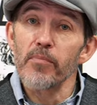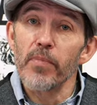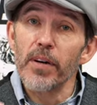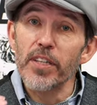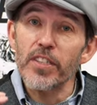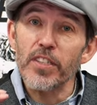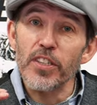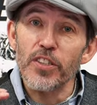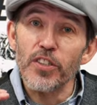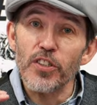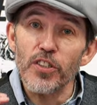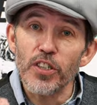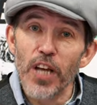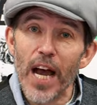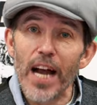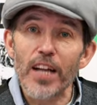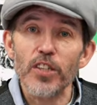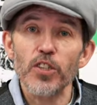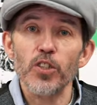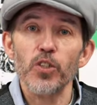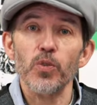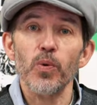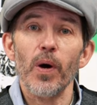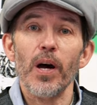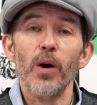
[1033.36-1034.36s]
but it's
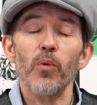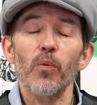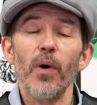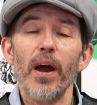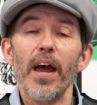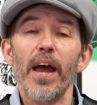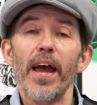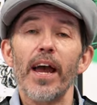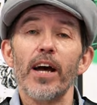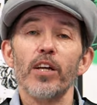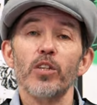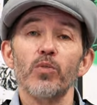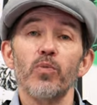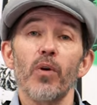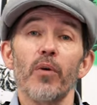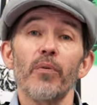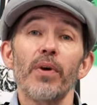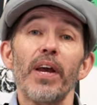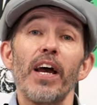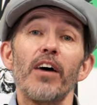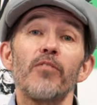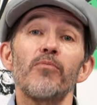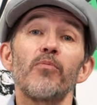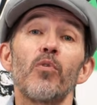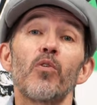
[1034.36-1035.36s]
attached to our warehouse where
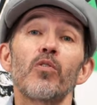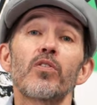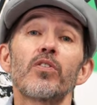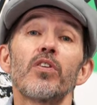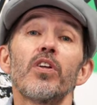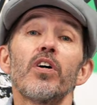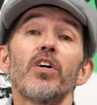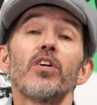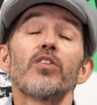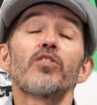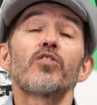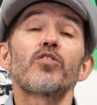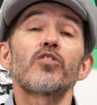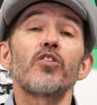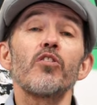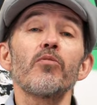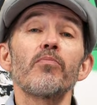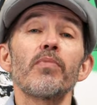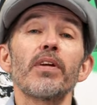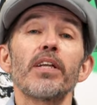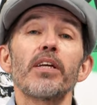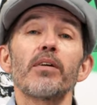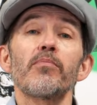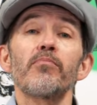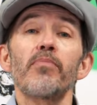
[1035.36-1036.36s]
we have more than £2
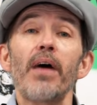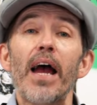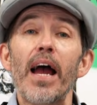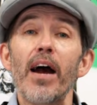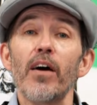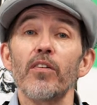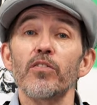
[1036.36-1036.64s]
million